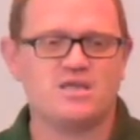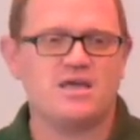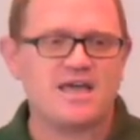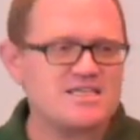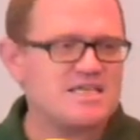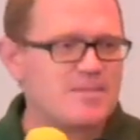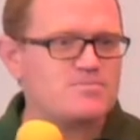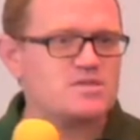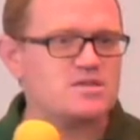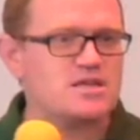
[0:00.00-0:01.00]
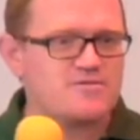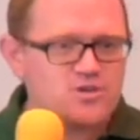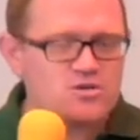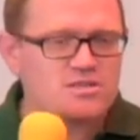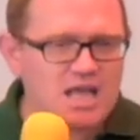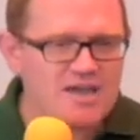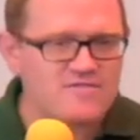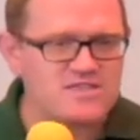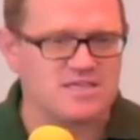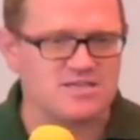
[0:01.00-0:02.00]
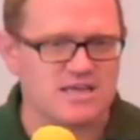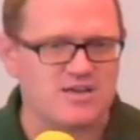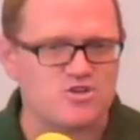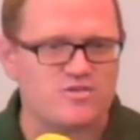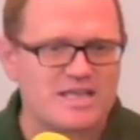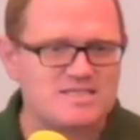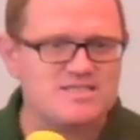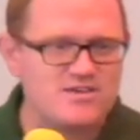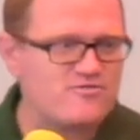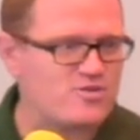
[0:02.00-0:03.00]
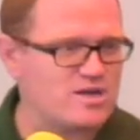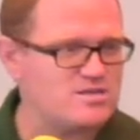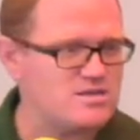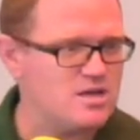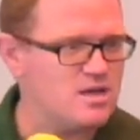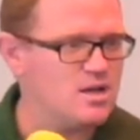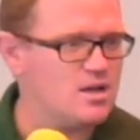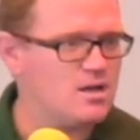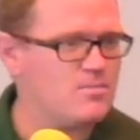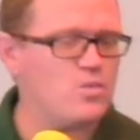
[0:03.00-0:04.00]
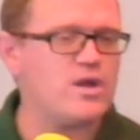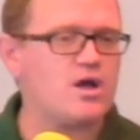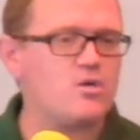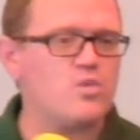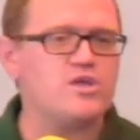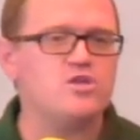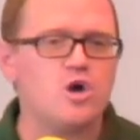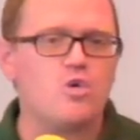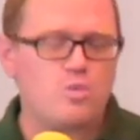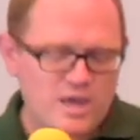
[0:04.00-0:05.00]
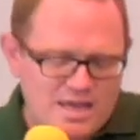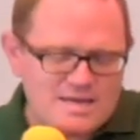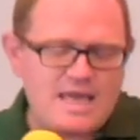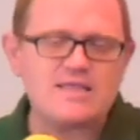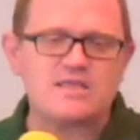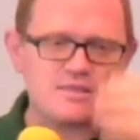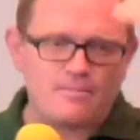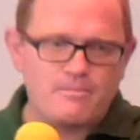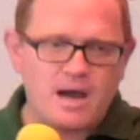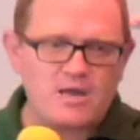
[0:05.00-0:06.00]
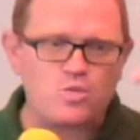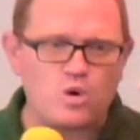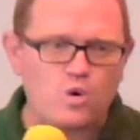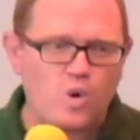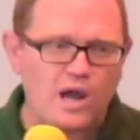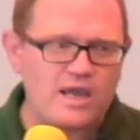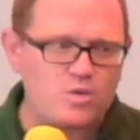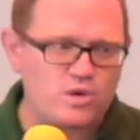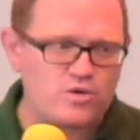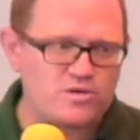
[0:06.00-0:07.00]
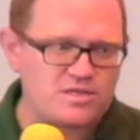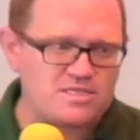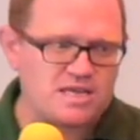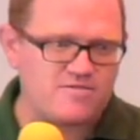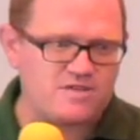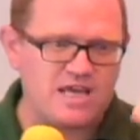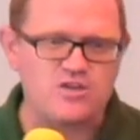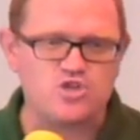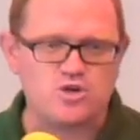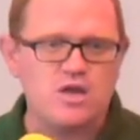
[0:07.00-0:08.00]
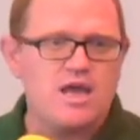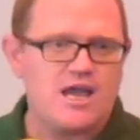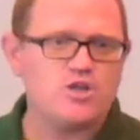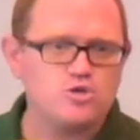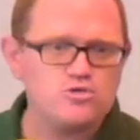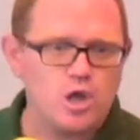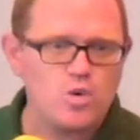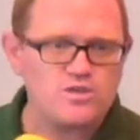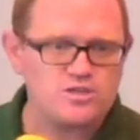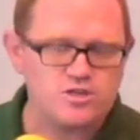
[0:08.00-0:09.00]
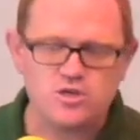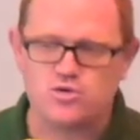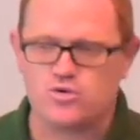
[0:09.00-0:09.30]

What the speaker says: Except if your life is in danger, that's different. But we know, we innately, the mind will quiet when you're in a state of danger, and you'll know what to do.